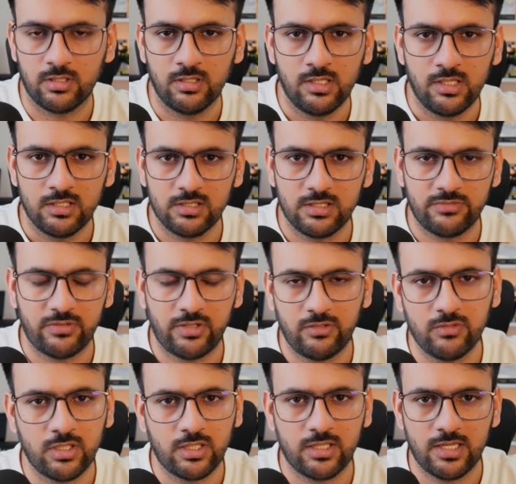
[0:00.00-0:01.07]
the
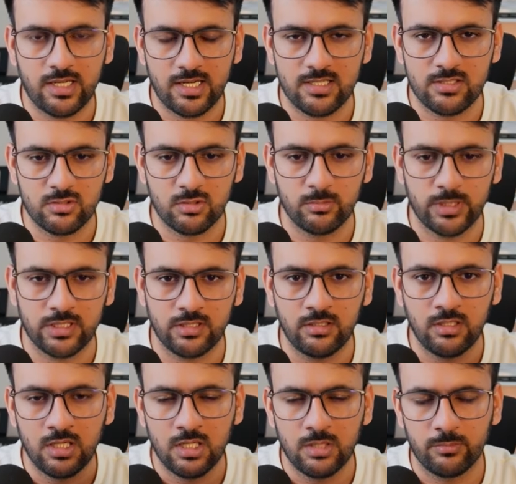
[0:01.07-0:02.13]
framework in a hands-on manner.
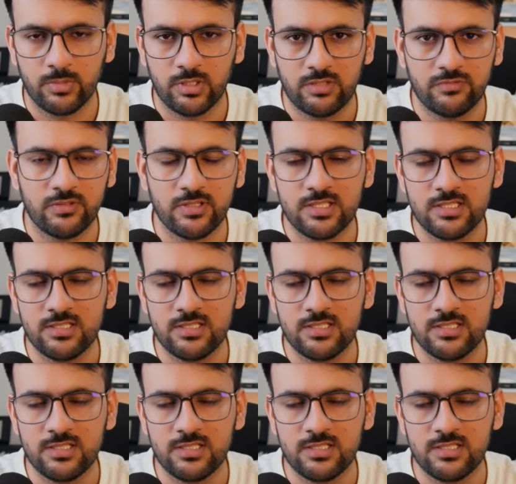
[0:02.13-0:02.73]
But first,